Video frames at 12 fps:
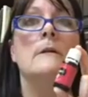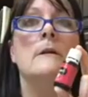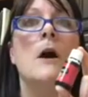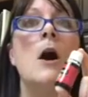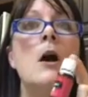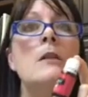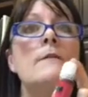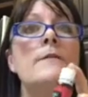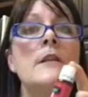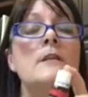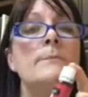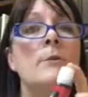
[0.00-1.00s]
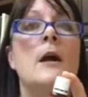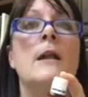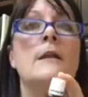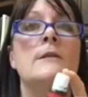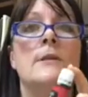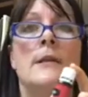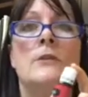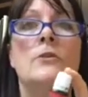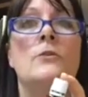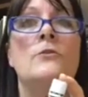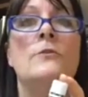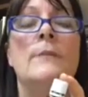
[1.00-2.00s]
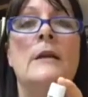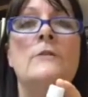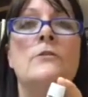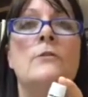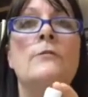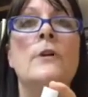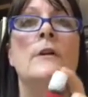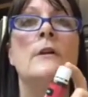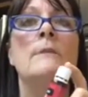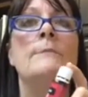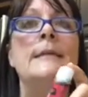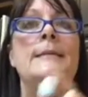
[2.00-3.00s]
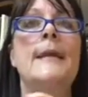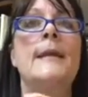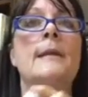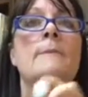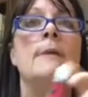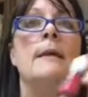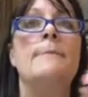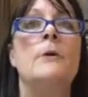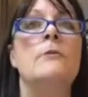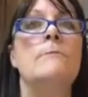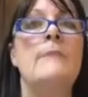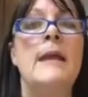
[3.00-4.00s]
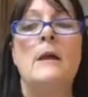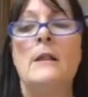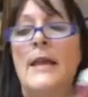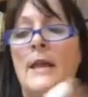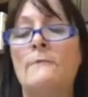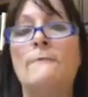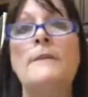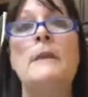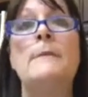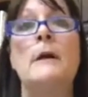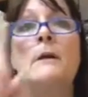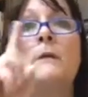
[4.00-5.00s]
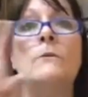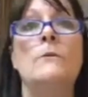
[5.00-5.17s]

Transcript: all of these products that I told you about so far can be taken by both male and female,